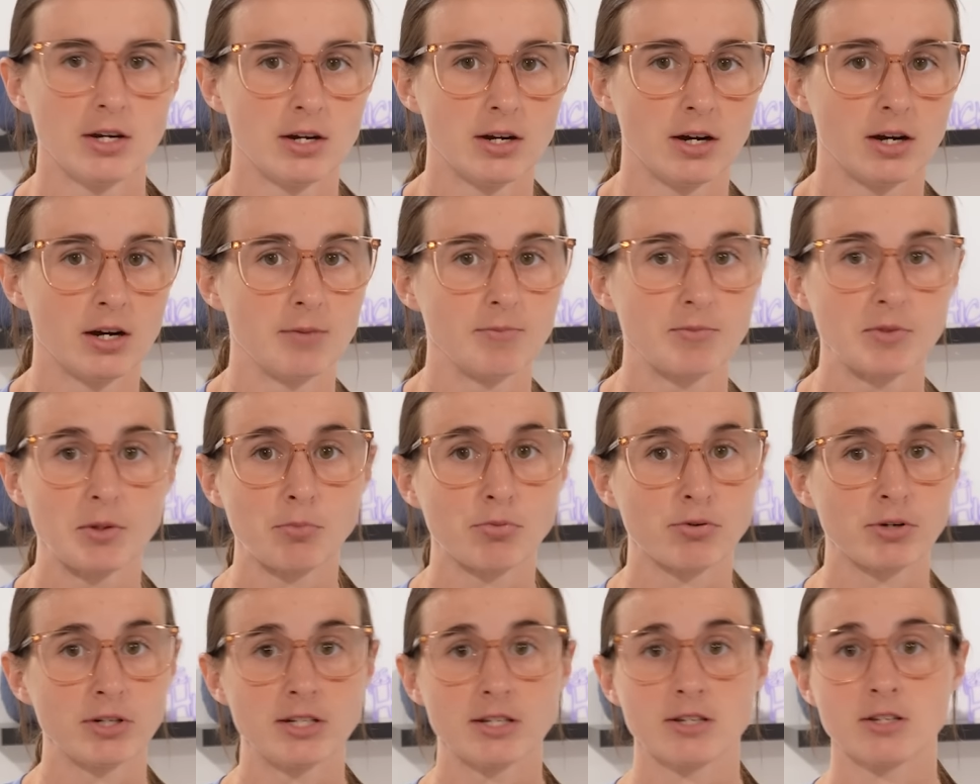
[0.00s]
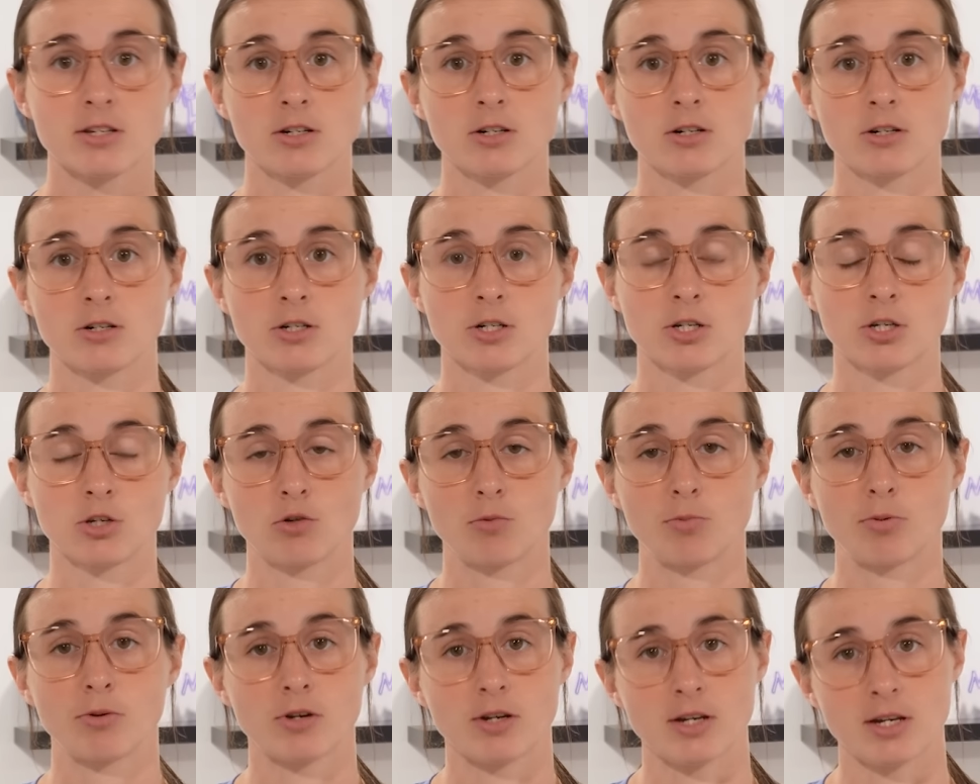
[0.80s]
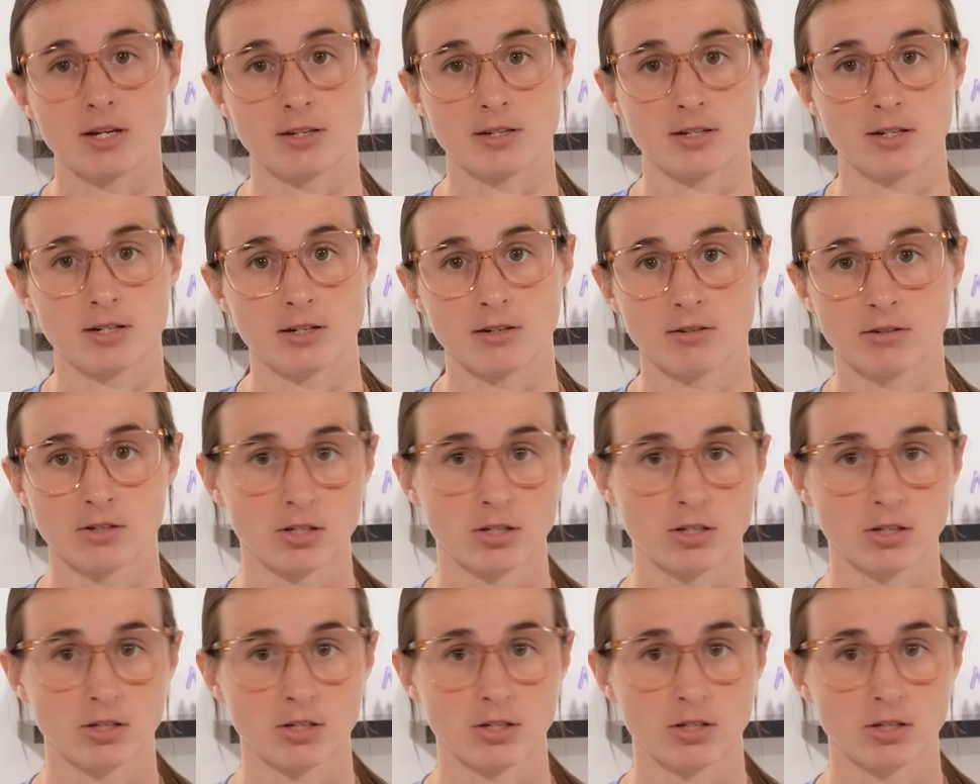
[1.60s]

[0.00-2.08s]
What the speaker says: The prints are super easy.